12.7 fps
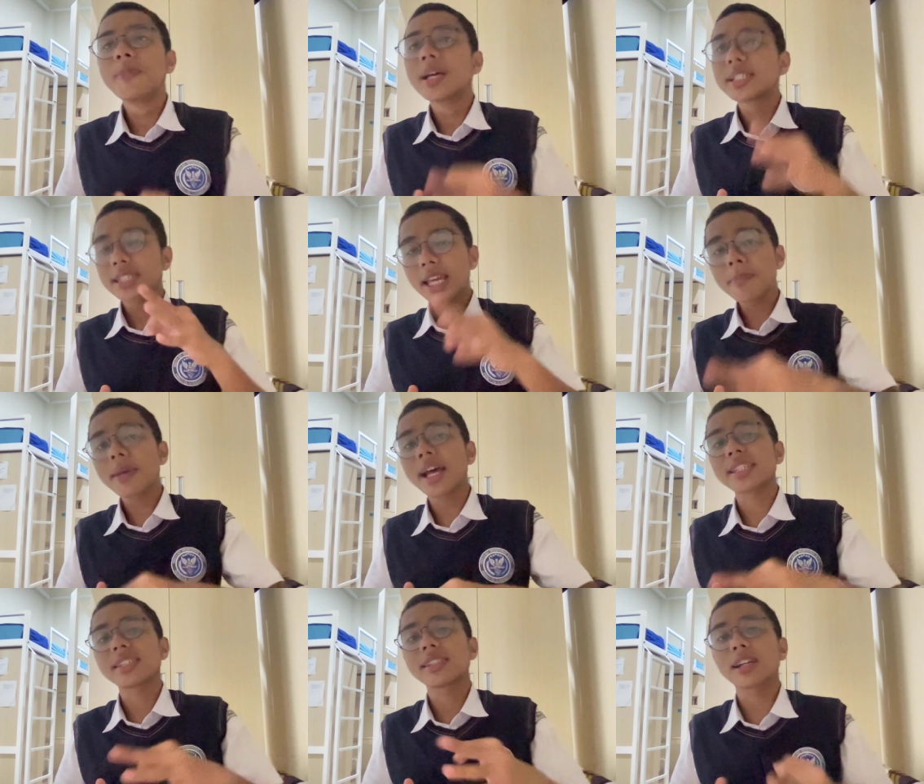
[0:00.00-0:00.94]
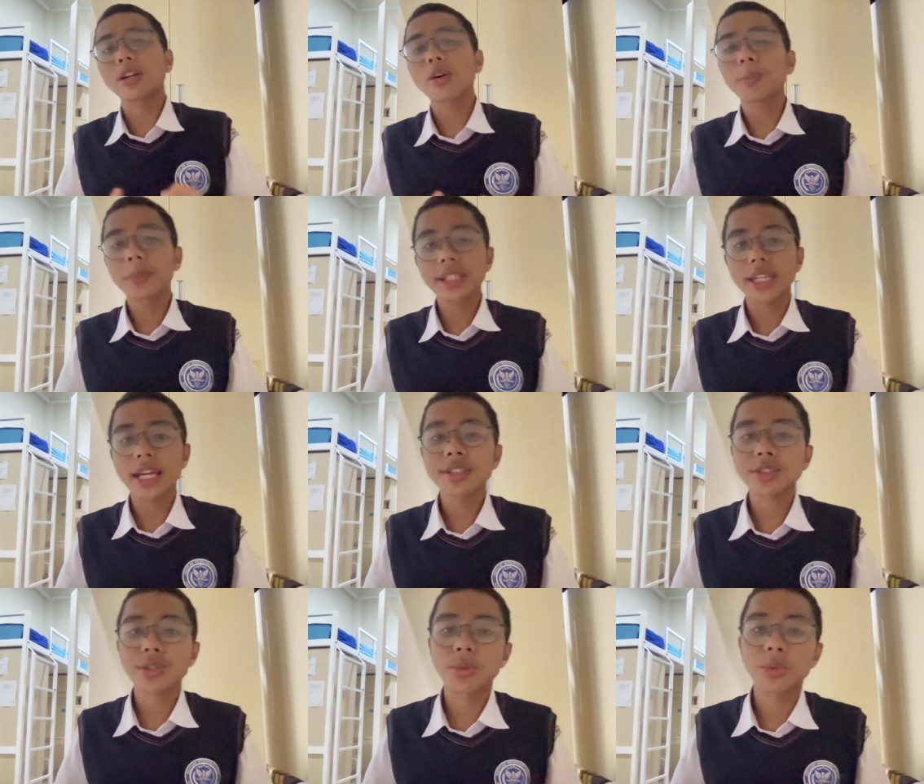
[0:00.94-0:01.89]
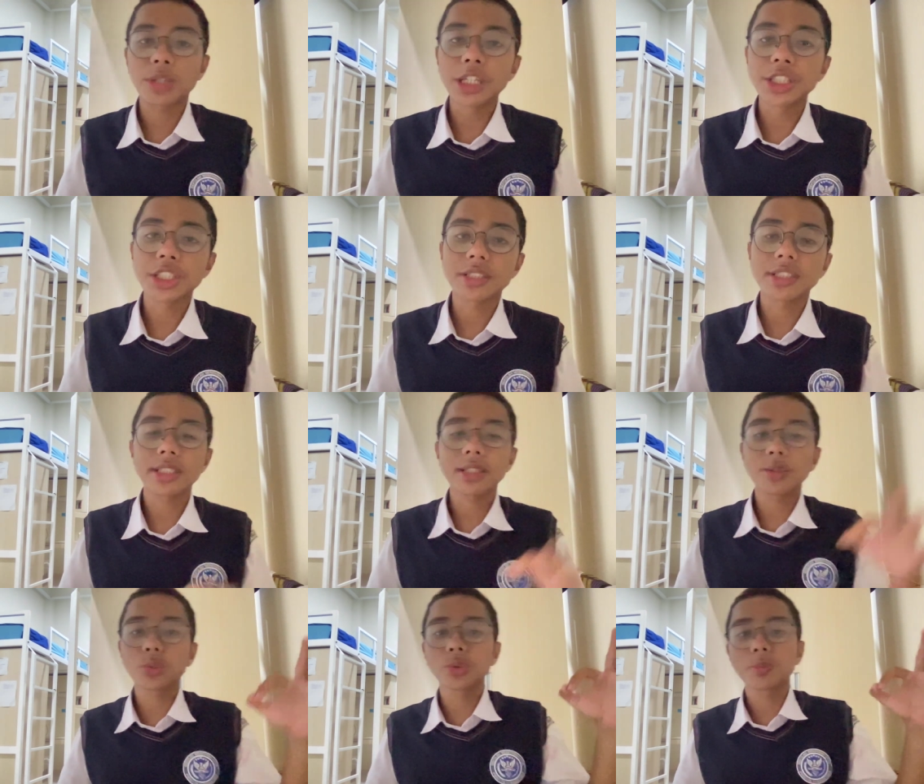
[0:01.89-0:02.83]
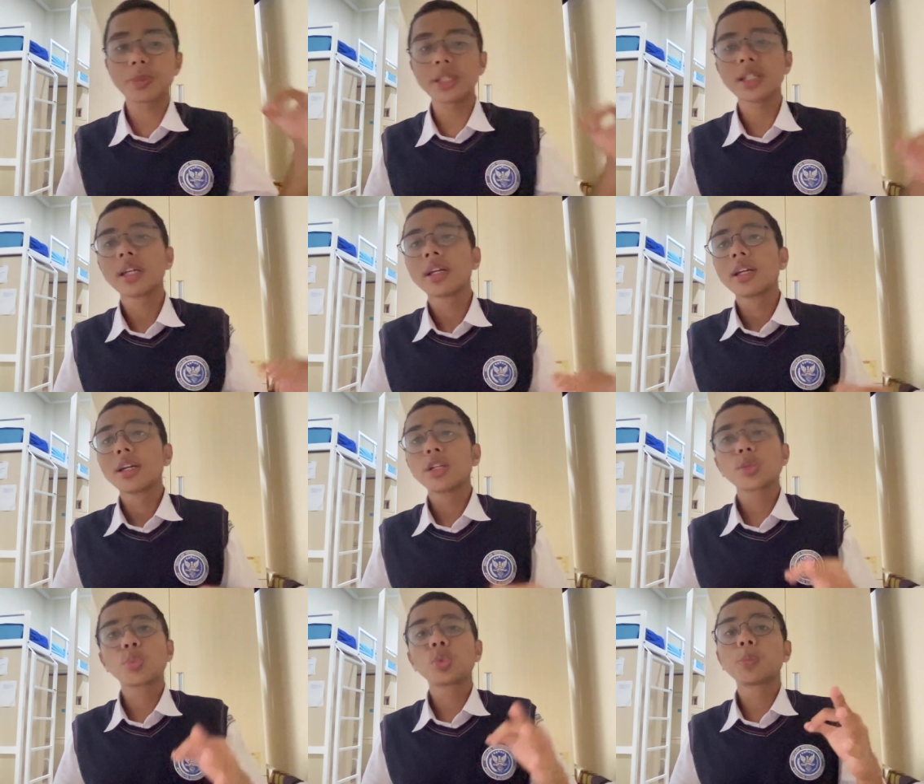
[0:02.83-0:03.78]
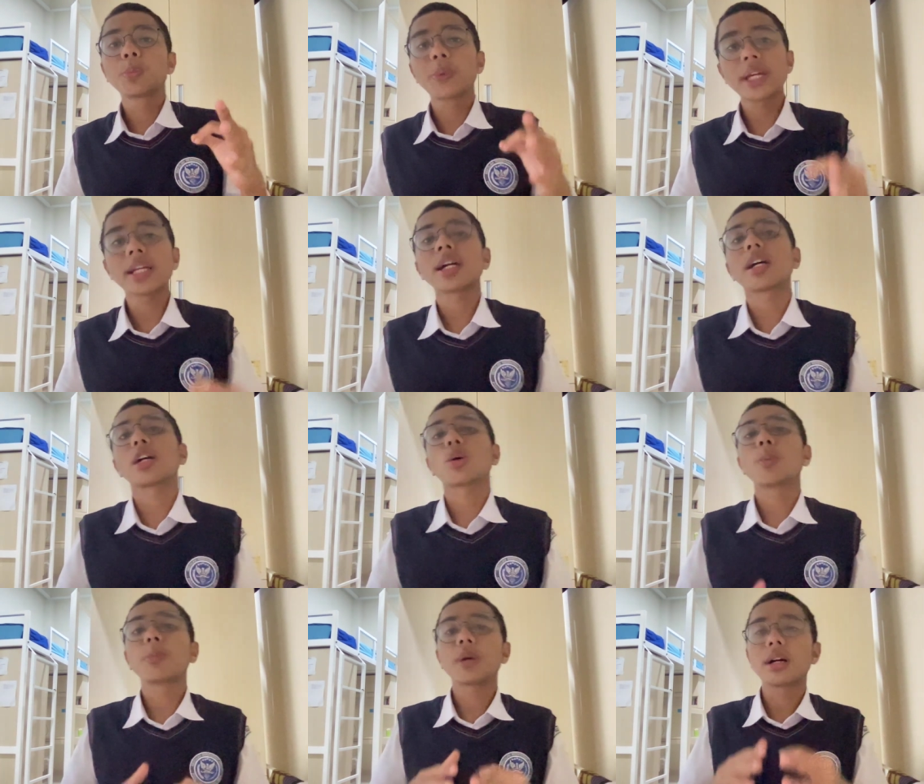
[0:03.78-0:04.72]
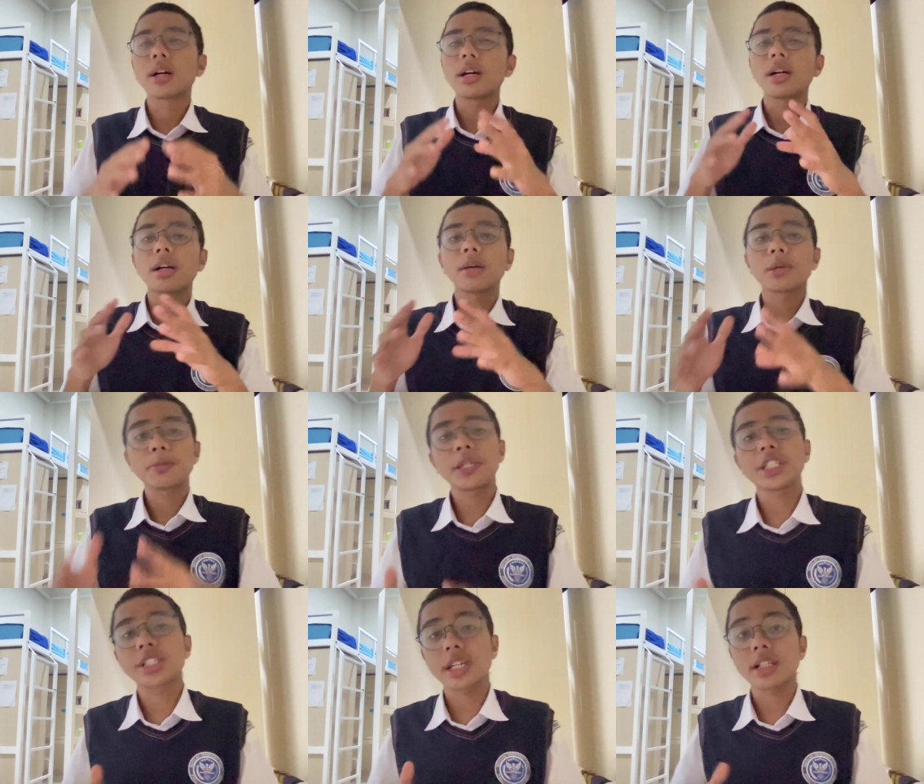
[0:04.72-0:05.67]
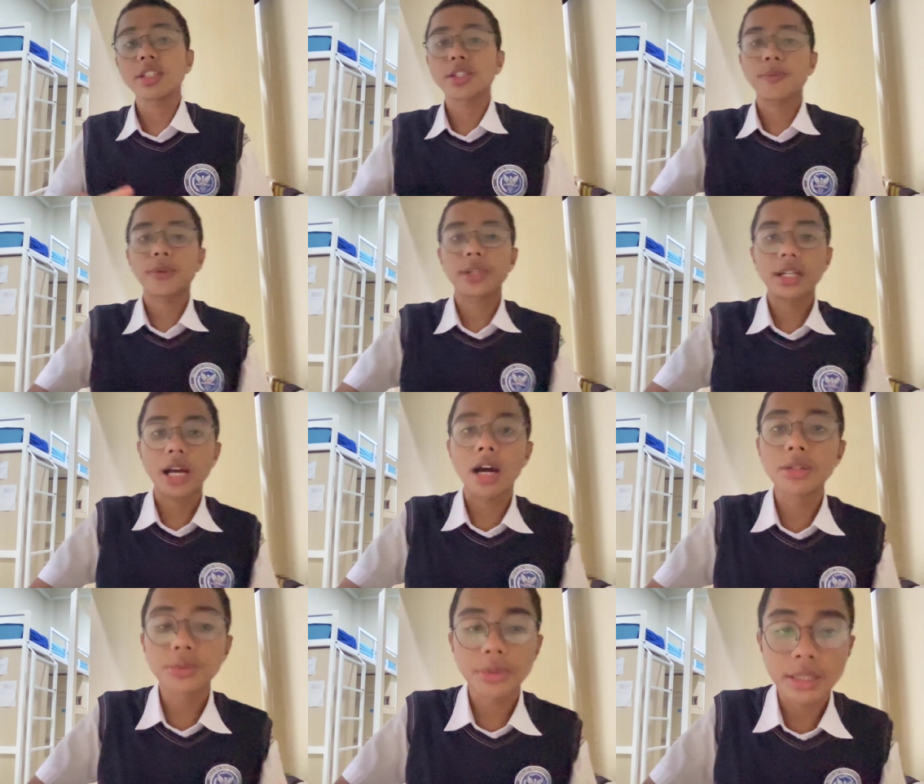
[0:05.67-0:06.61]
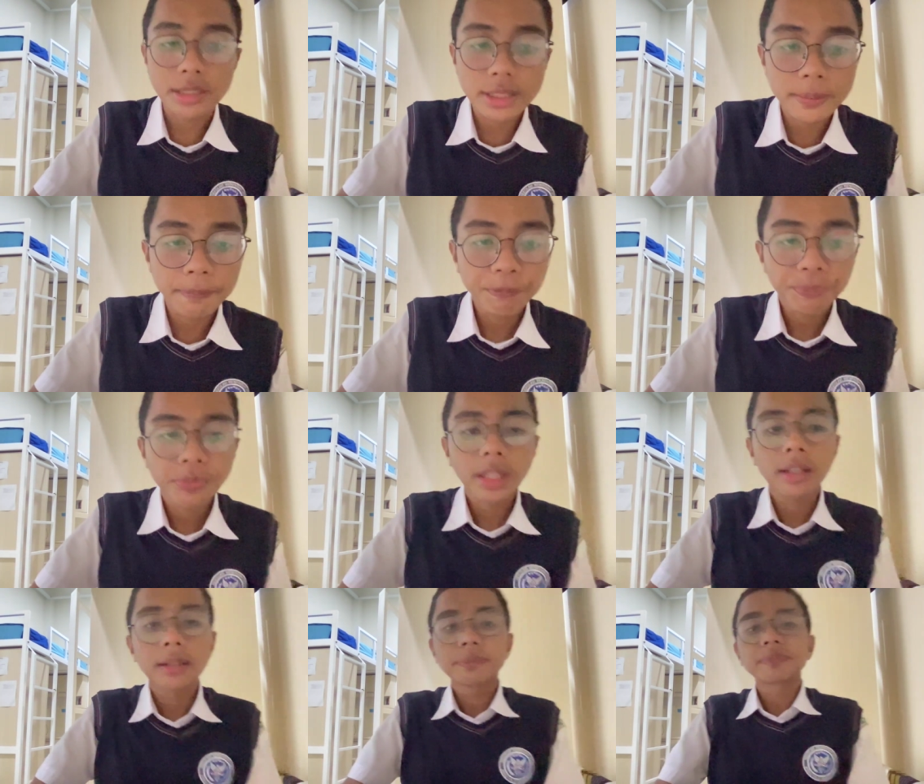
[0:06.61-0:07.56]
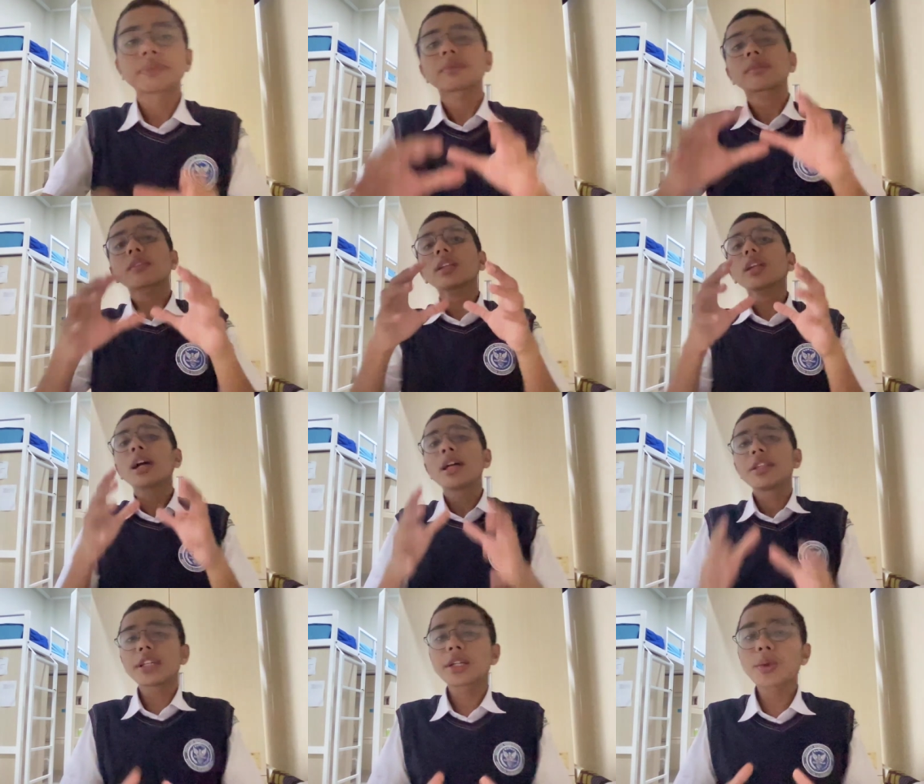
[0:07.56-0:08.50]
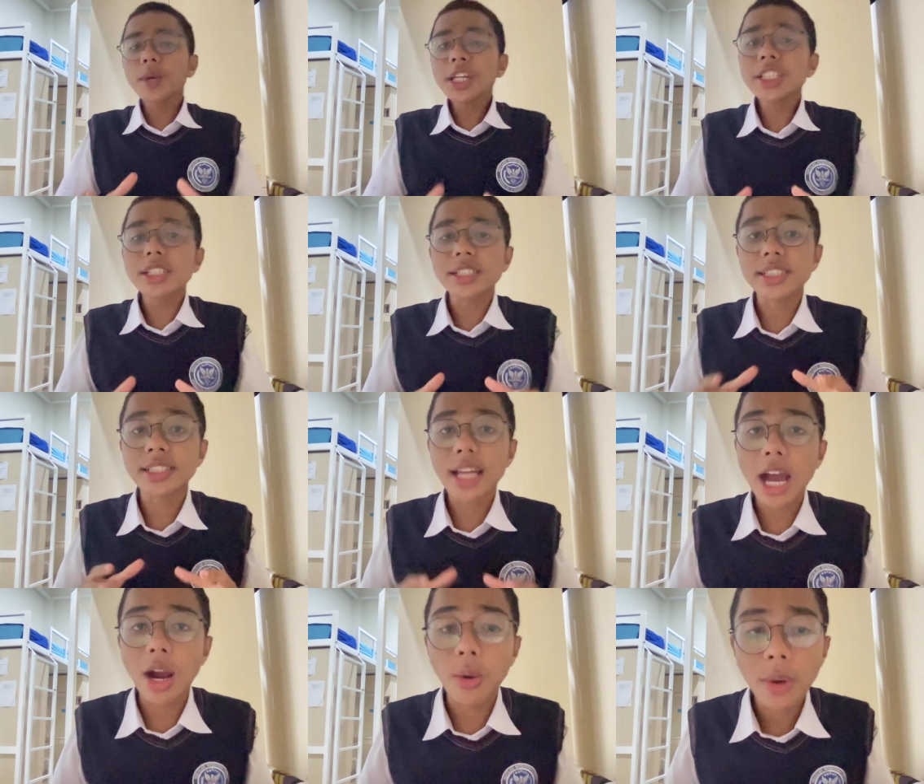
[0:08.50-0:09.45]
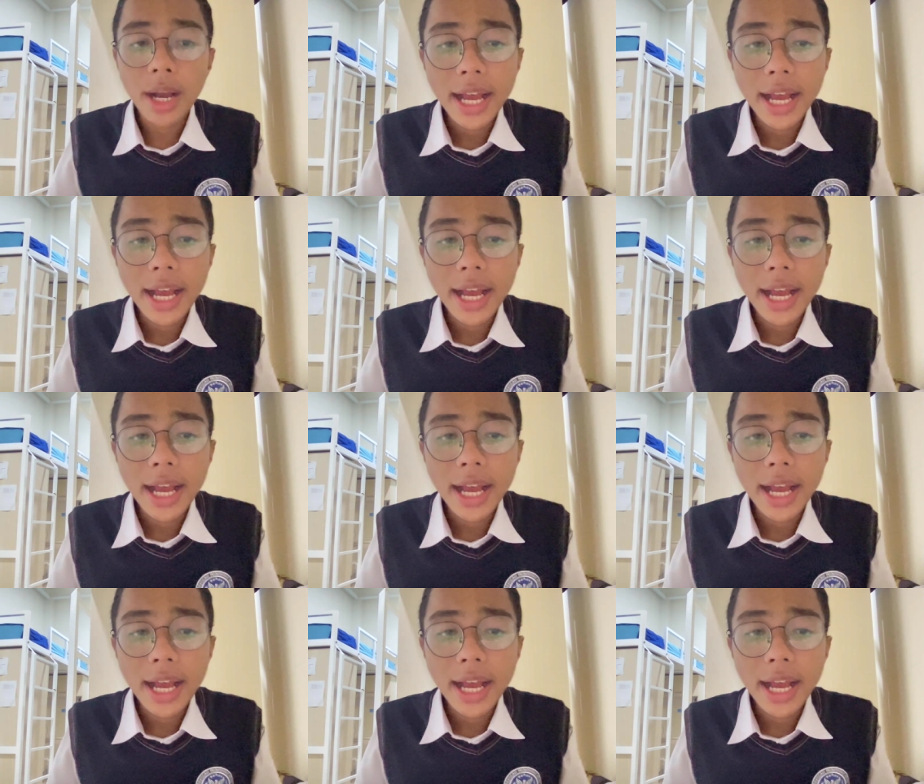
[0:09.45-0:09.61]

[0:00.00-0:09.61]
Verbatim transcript: same as the complicated regulations, it will be it will bring a uh, big challenge for the countries. The questions now